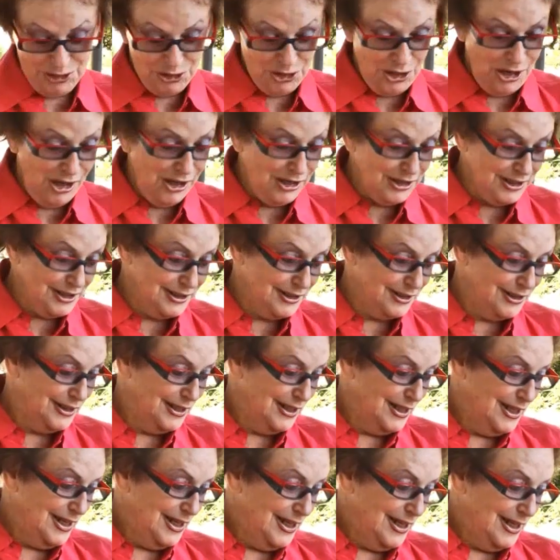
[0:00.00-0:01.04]
shocked.
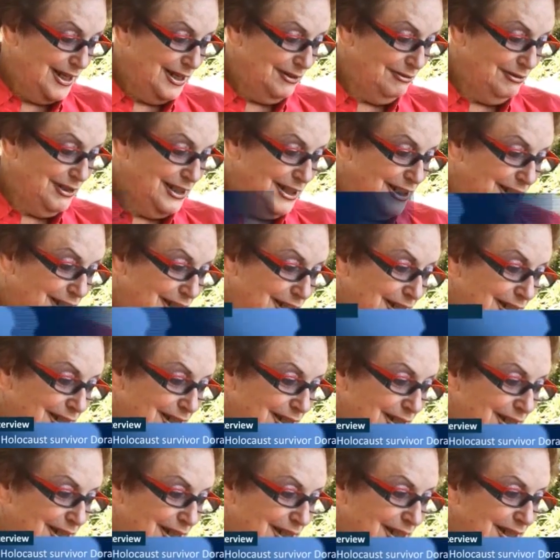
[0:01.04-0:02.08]
When
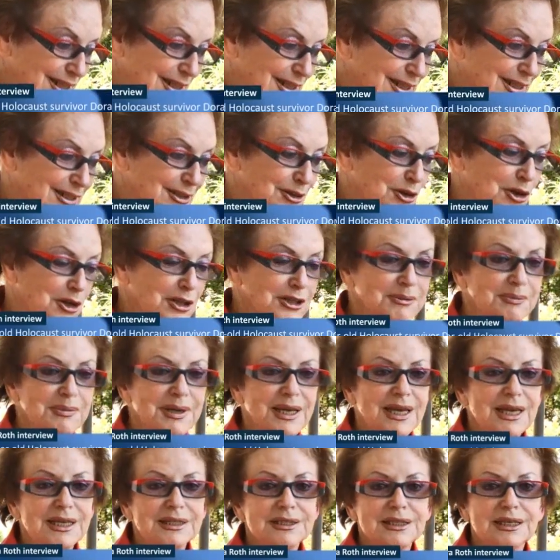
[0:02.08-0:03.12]
he called
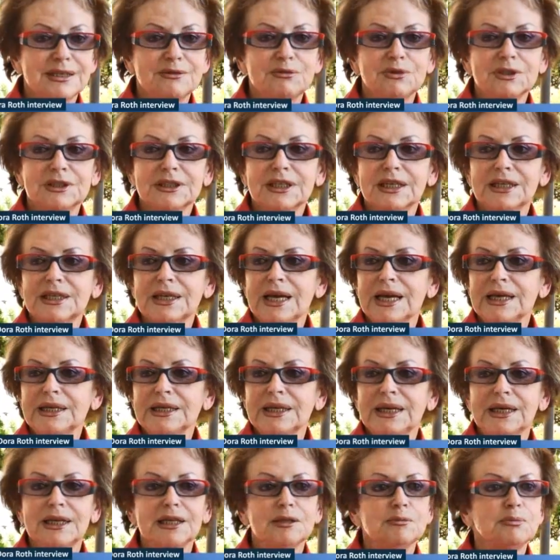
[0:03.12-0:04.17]
me, I said, "What can
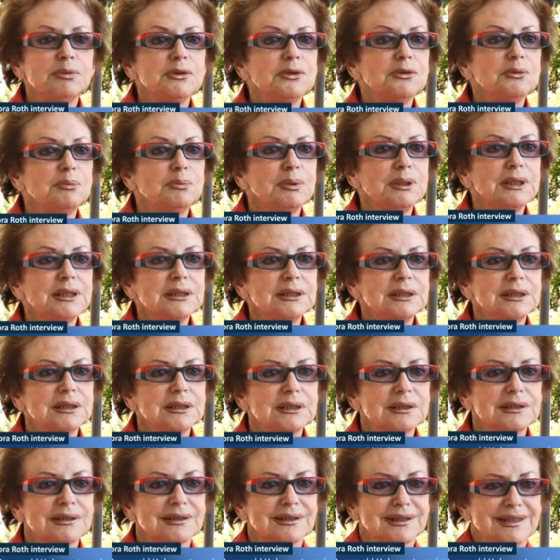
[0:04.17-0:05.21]
I help you, please?"